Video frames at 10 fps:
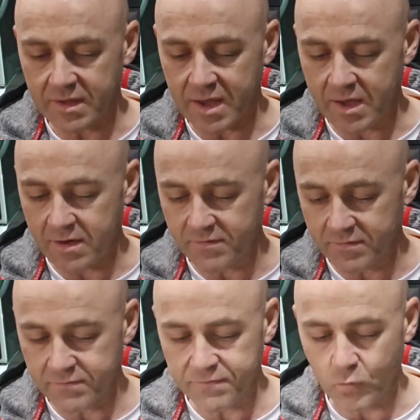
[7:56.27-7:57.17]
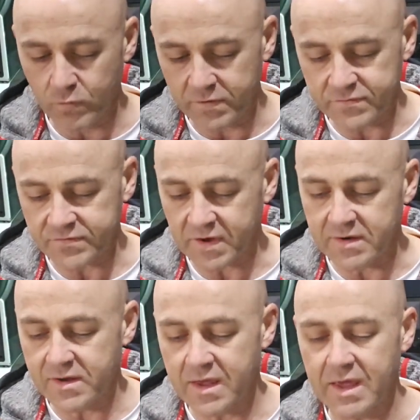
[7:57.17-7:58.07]
for this,
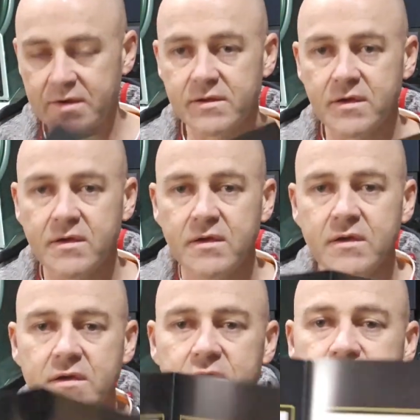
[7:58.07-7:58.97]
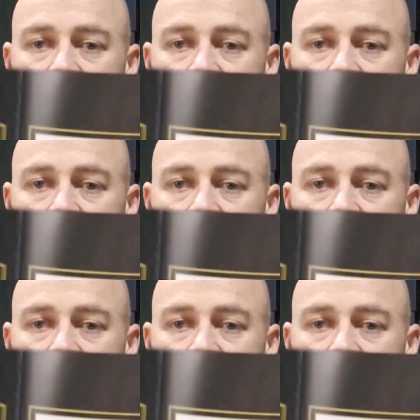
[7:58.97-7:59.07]
and gives